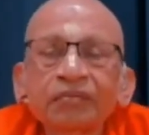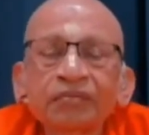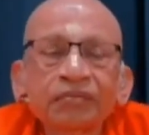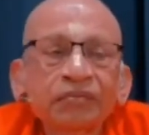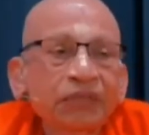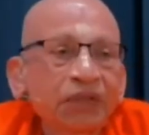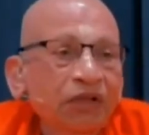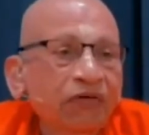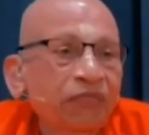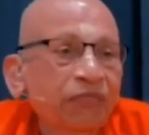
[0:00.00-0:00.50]

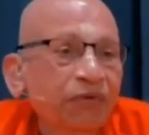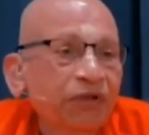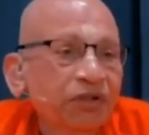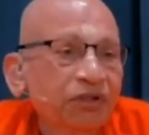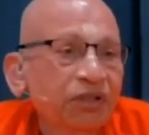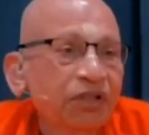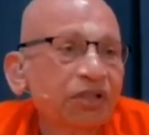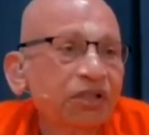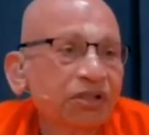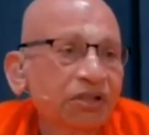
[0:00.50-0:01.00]
If a
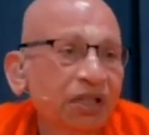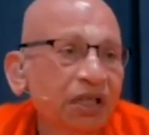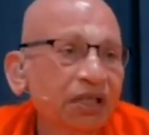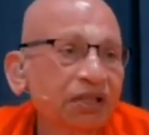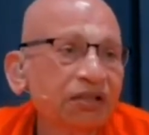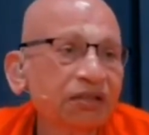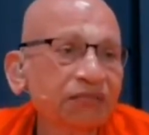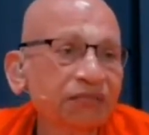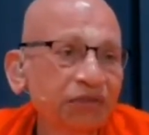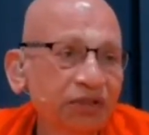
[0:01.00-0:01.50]
person
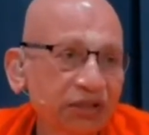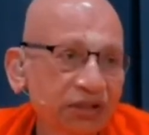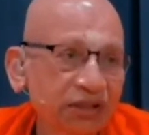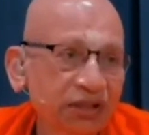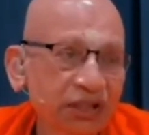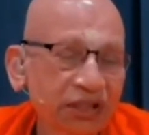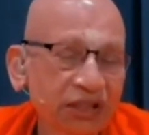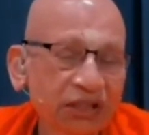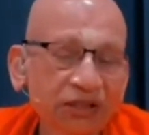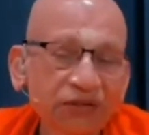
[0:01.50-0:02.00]
starts a
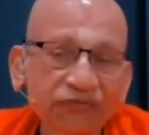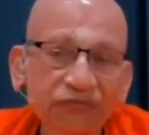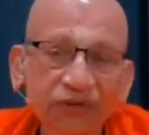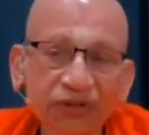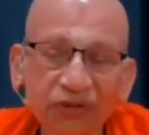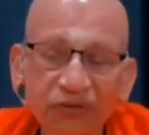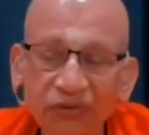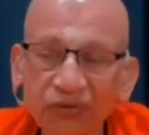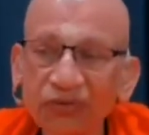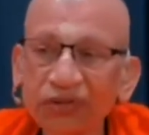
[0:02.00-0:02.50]
business for
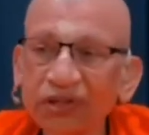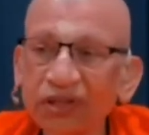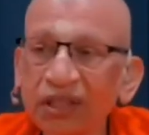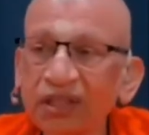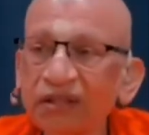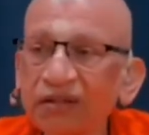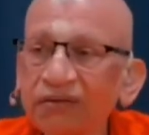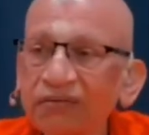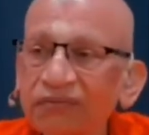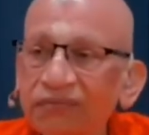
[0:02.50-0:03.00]
his own
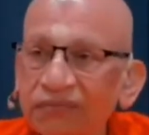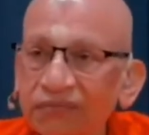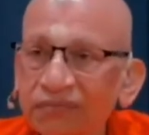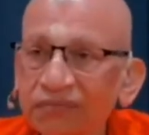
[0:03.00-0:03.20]
self,